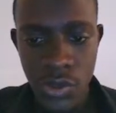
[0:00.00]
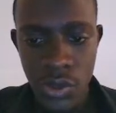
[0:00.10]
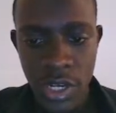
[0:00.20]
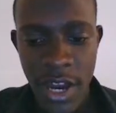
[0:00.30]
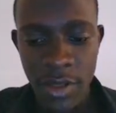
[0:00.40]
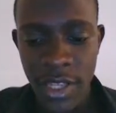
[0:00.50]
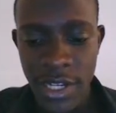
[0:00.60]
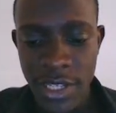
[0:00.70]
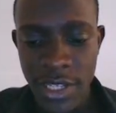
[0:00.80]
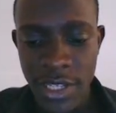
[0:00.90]
so now the
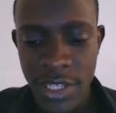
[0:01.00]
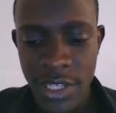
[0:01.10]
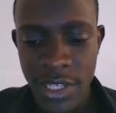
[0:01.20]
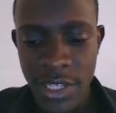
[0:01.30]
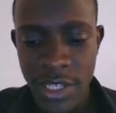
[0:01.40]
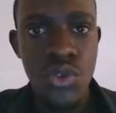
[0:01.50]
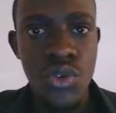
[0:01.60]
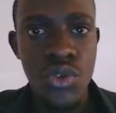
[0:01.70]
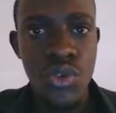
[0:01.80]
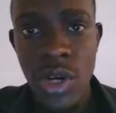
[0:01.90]
next thing we're going to
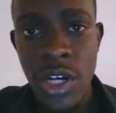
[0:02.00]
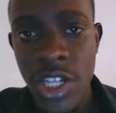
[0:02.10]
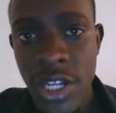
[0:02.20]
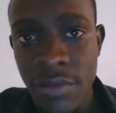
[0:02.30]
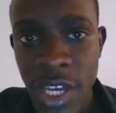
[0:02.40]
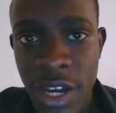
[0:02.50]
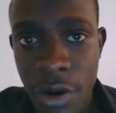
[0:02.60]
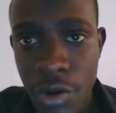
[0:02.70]
do is to actually make a